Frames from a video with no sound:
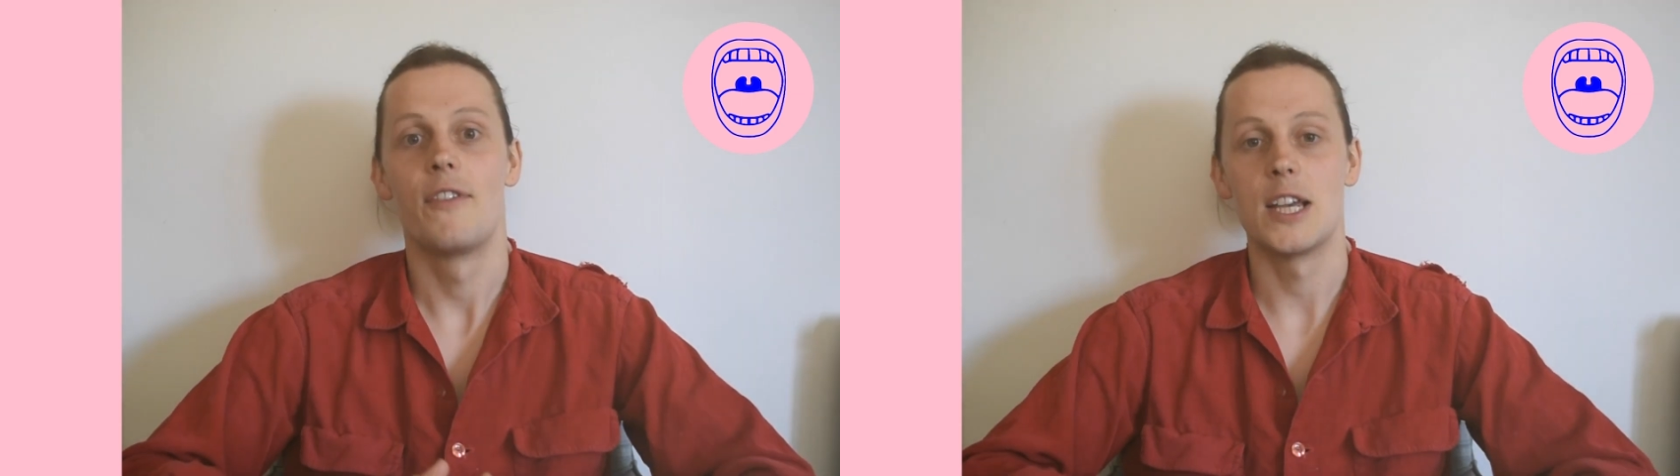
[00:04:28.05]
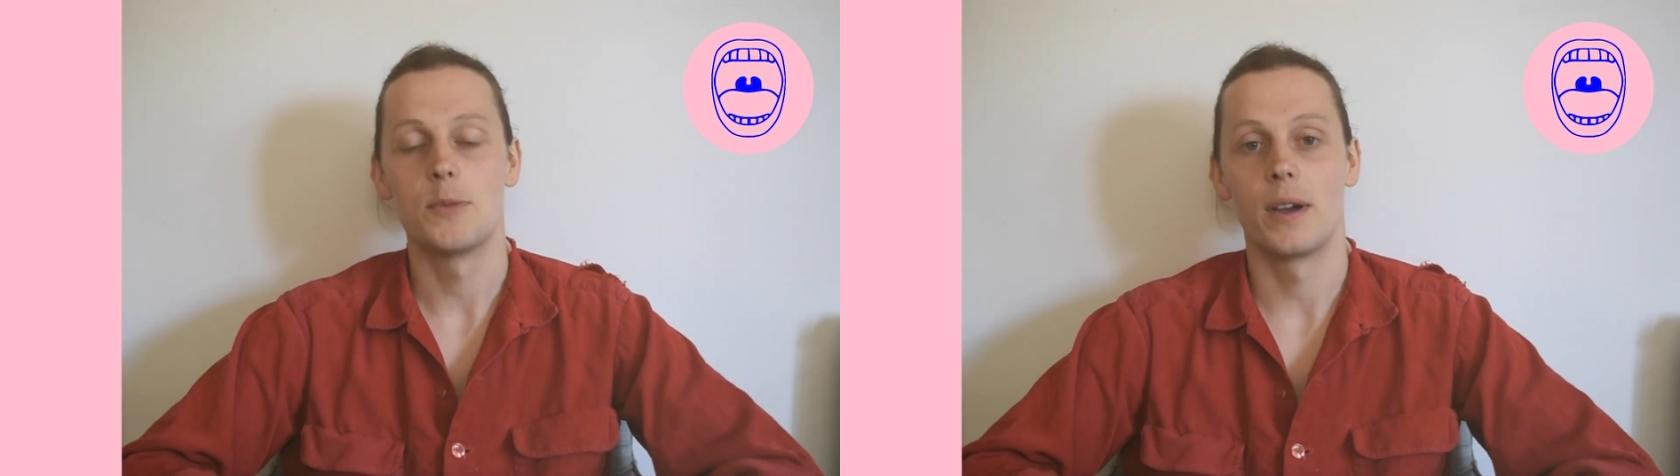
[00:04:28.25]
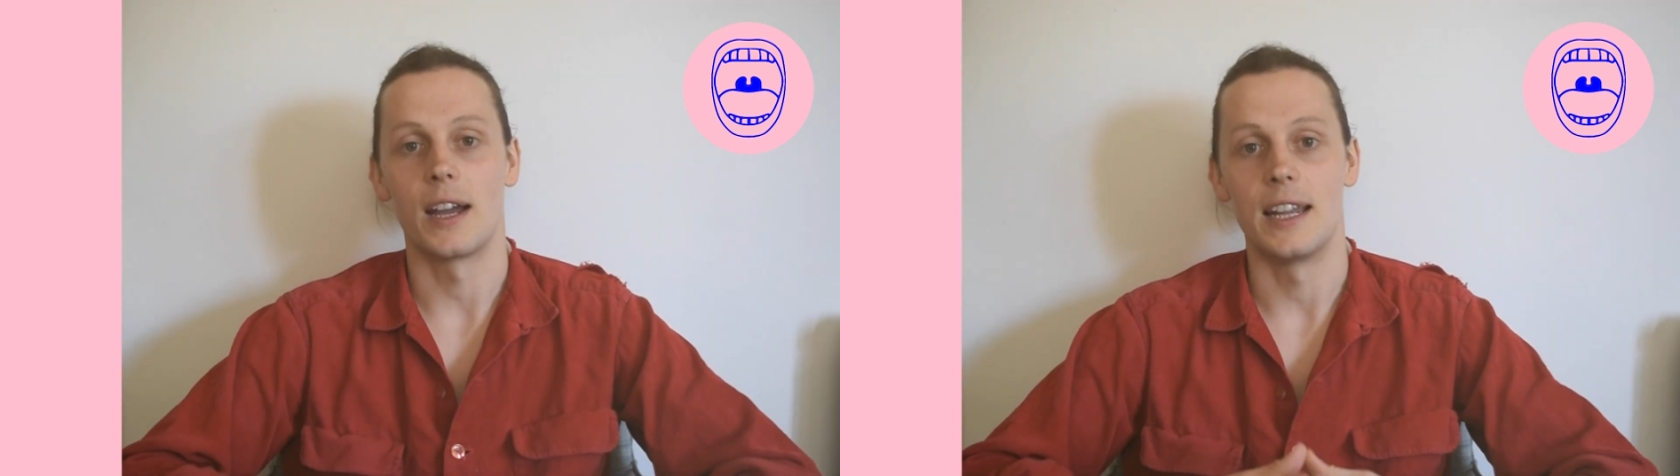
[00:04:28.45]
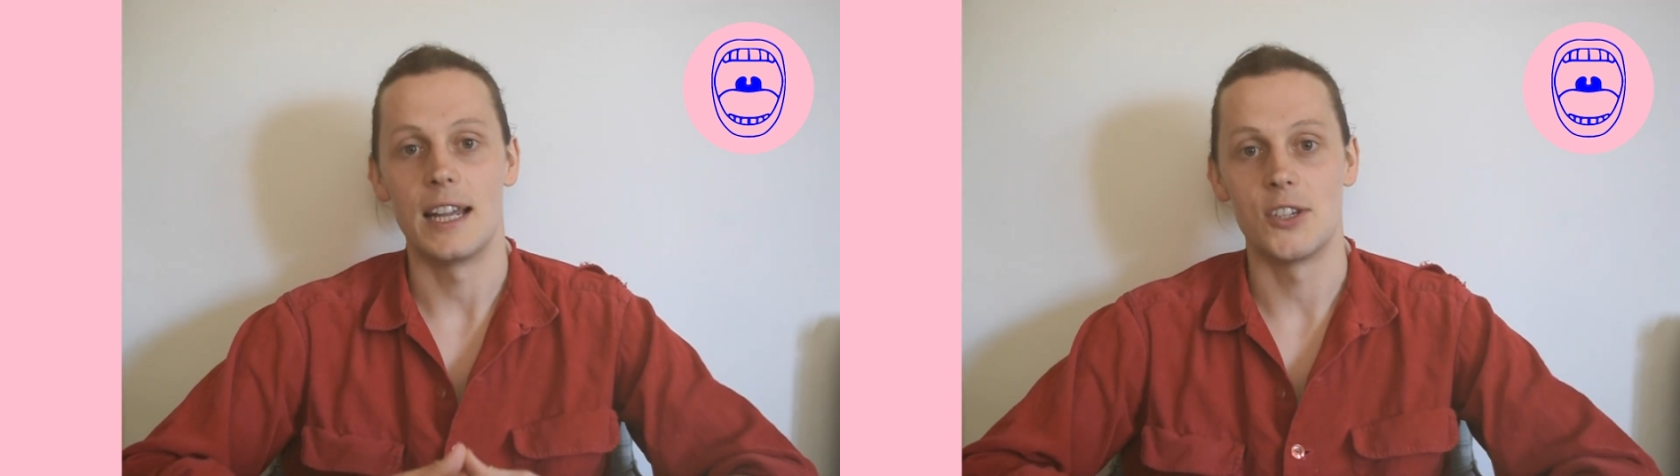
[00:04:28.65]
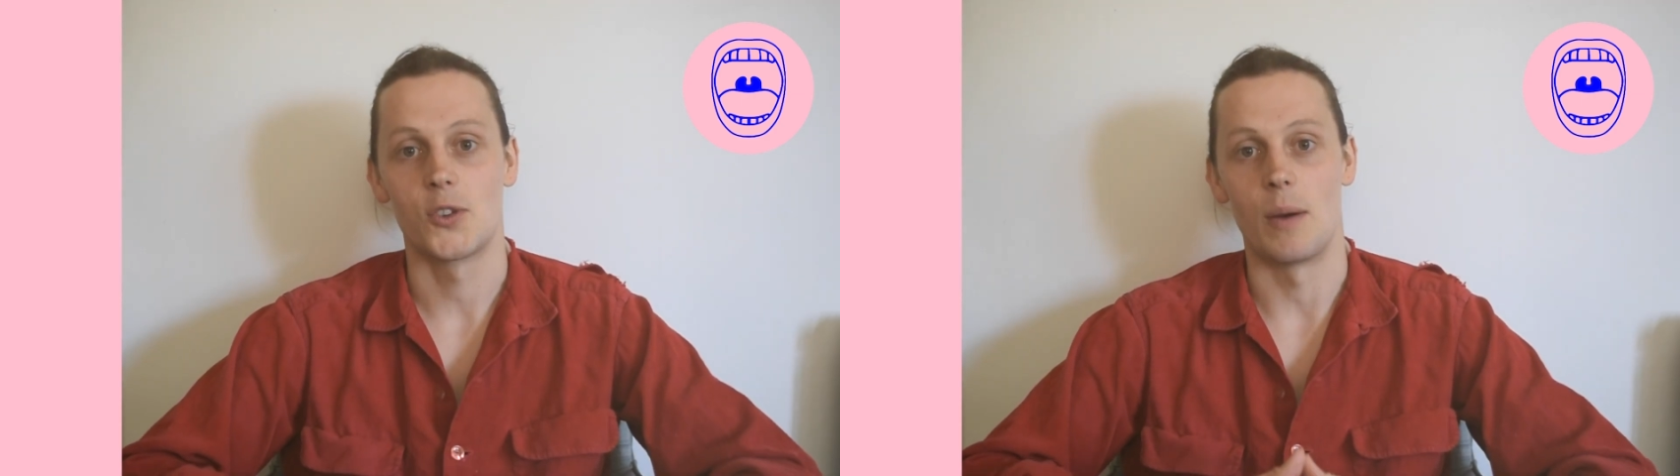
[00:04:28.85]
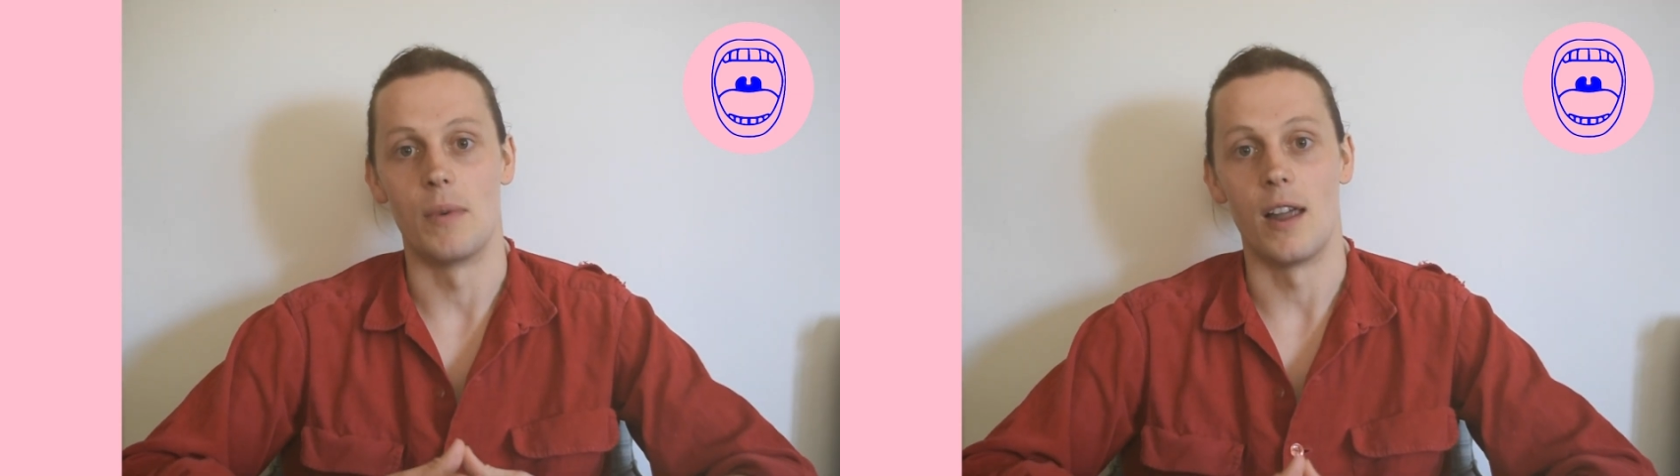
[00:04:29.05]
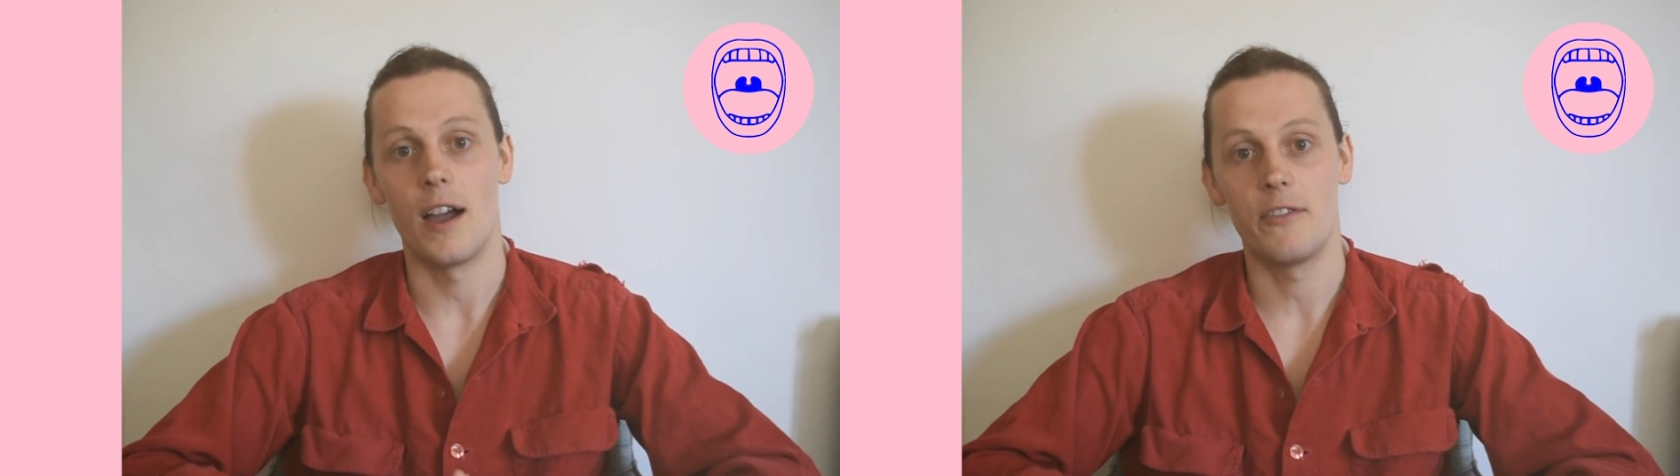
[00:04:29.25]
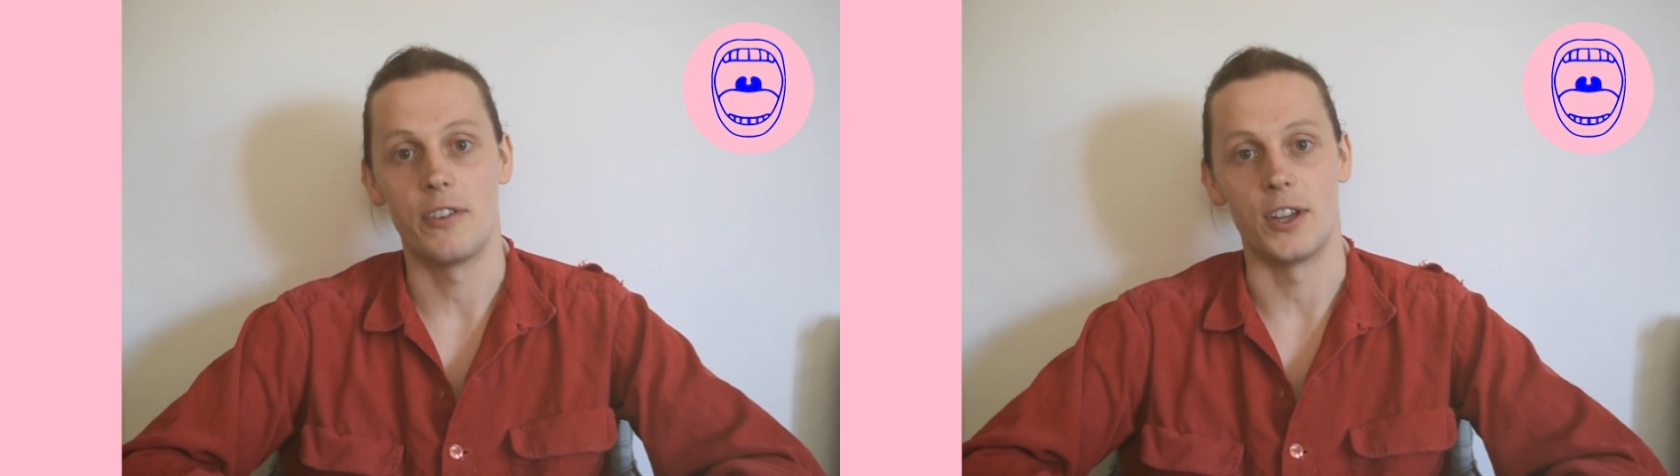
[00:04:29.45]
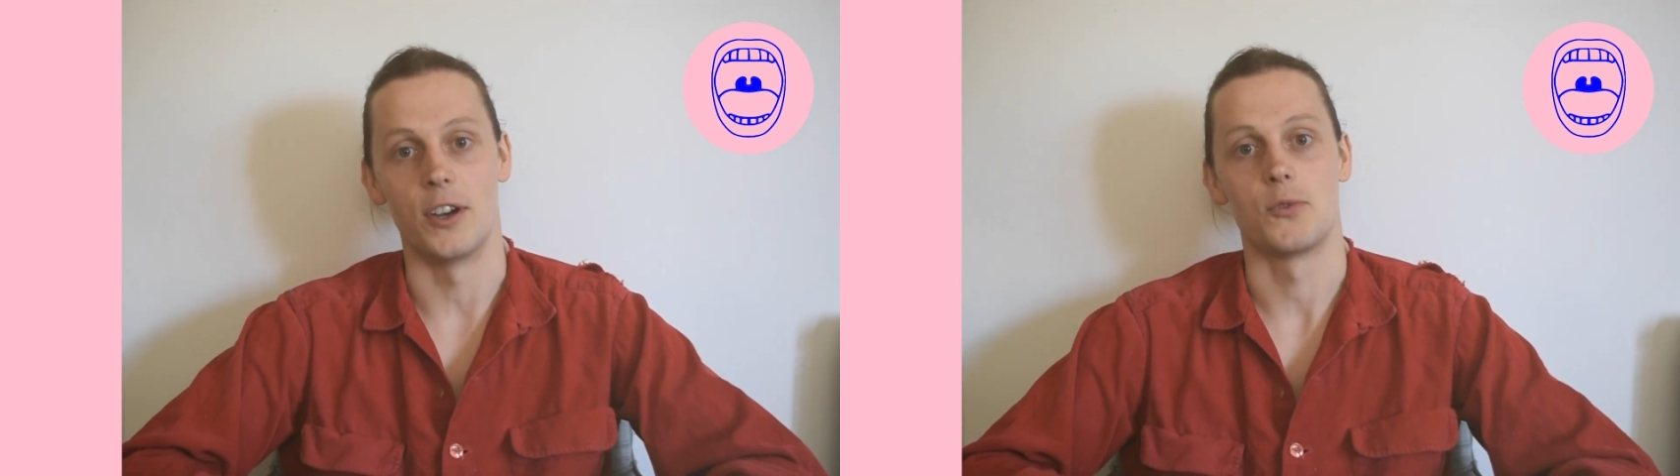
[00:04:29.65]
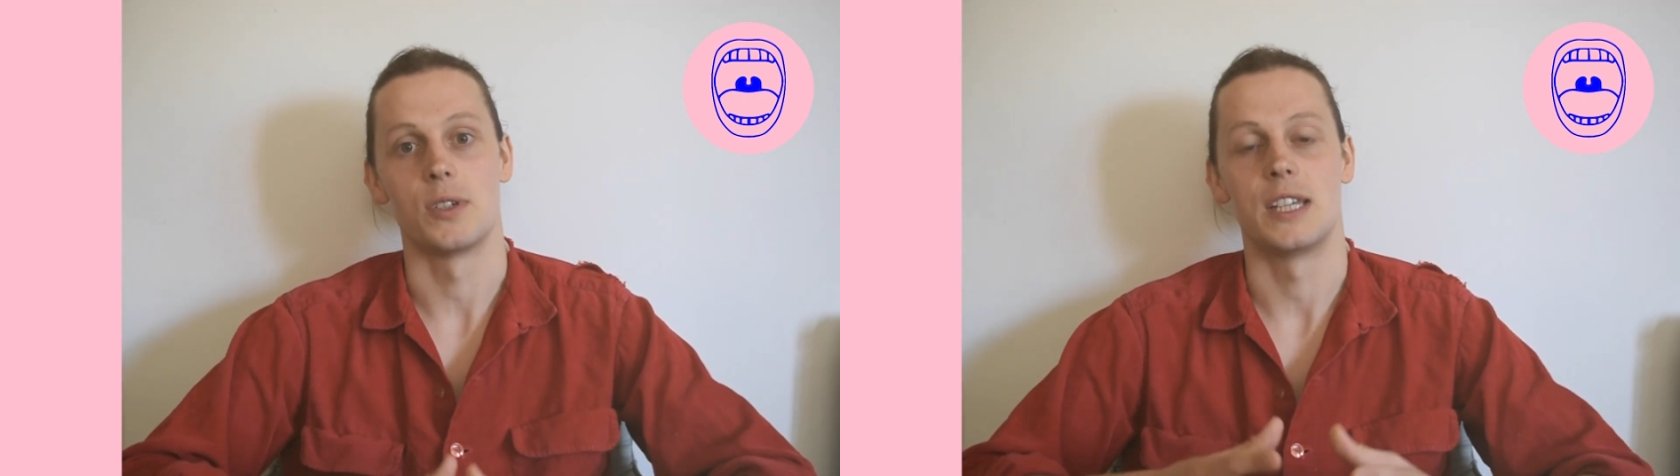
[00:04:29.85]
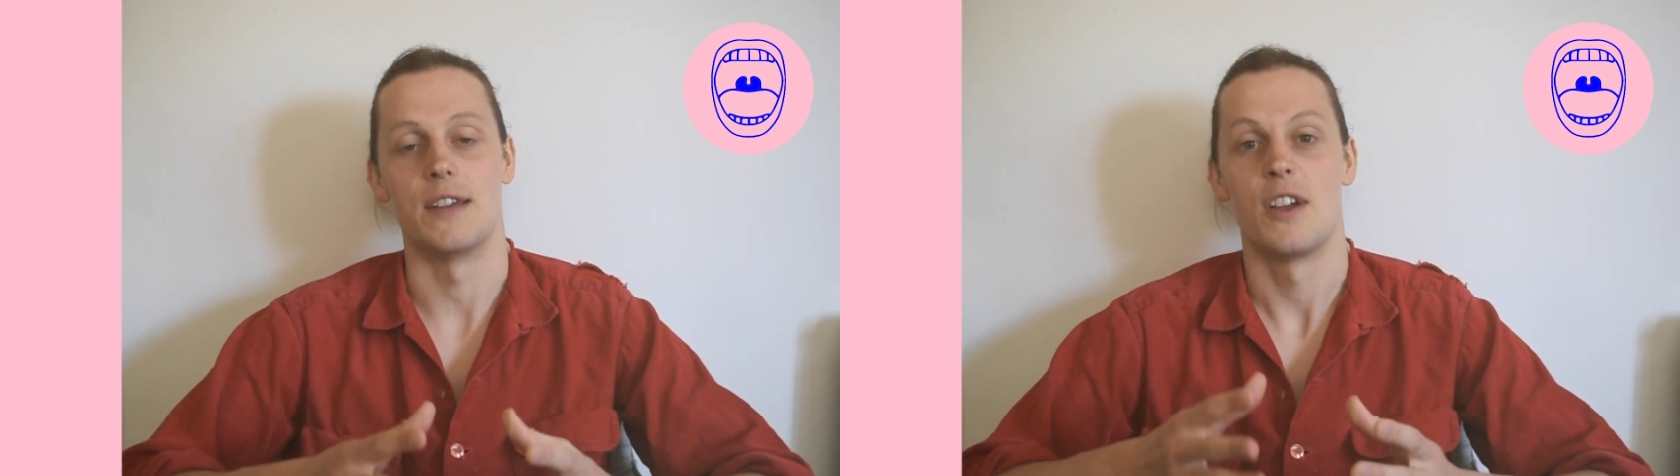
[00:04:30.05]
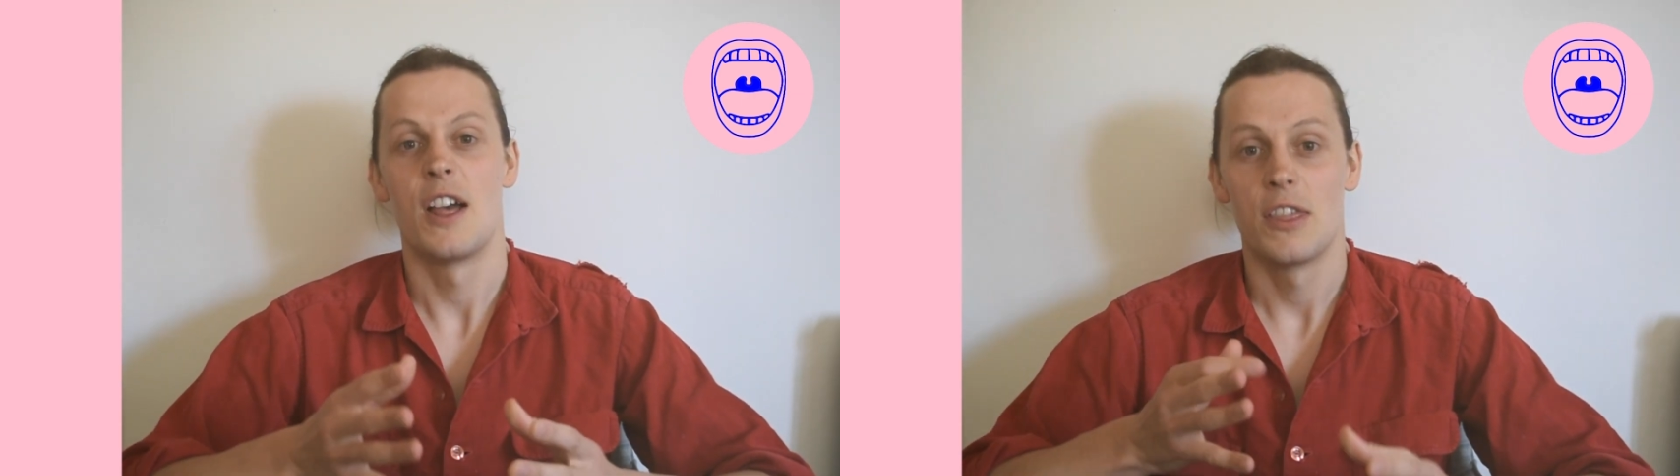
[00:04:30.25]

Facebook and Instagram Live videos receive